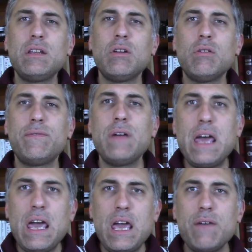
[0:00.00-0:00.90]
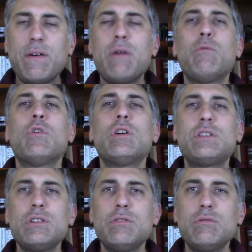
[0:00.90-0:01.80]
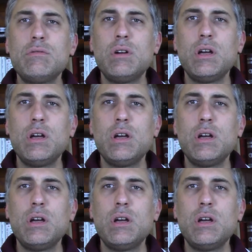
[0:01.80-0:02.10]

You know, if if I were to